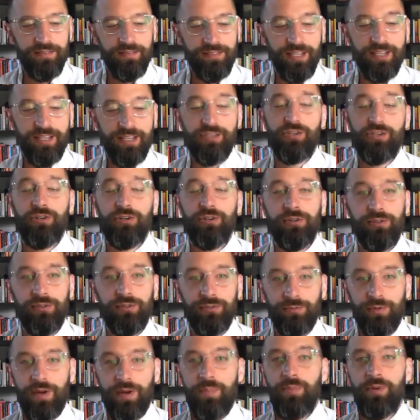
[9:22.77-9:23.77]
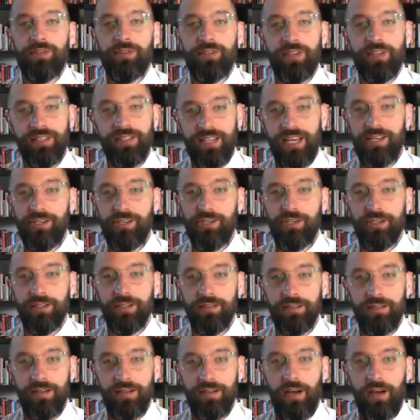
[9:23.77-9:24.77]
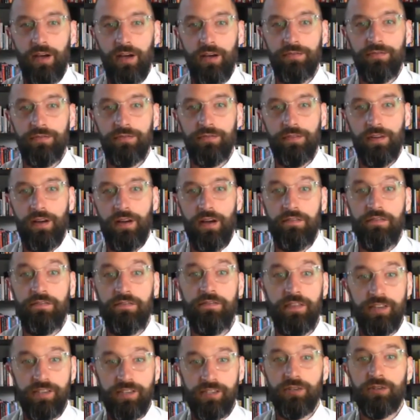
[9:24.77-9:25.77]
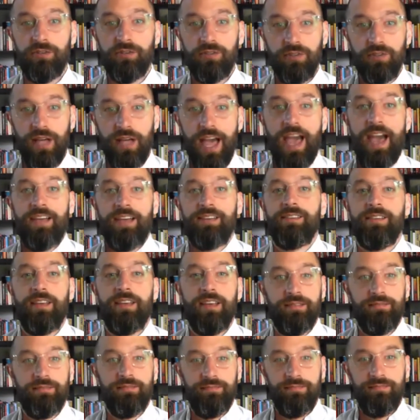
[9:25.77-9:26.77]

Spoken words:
digital representation of a physical asset.